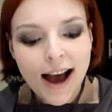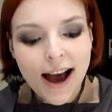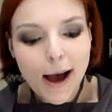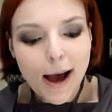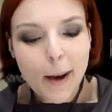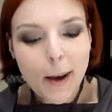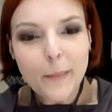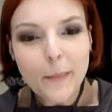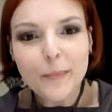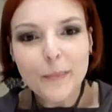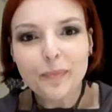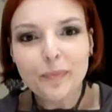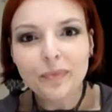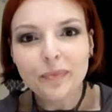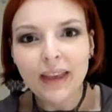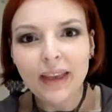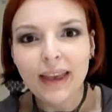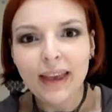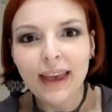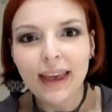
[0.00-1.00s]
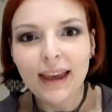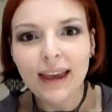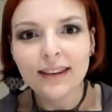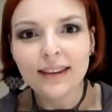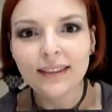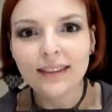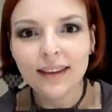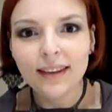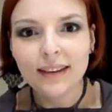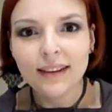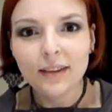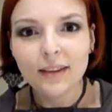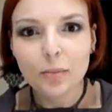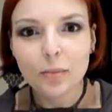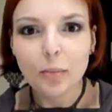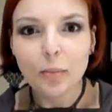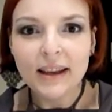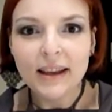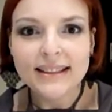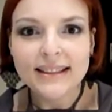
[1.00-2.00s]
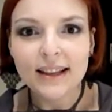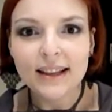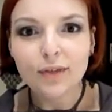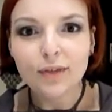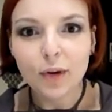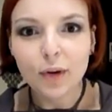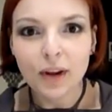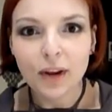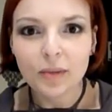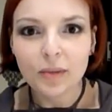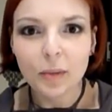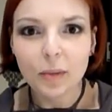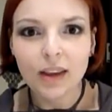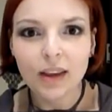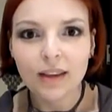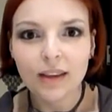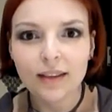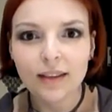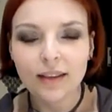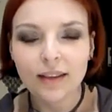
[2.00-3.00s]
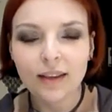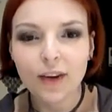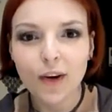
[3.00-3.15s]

And my cell phone has been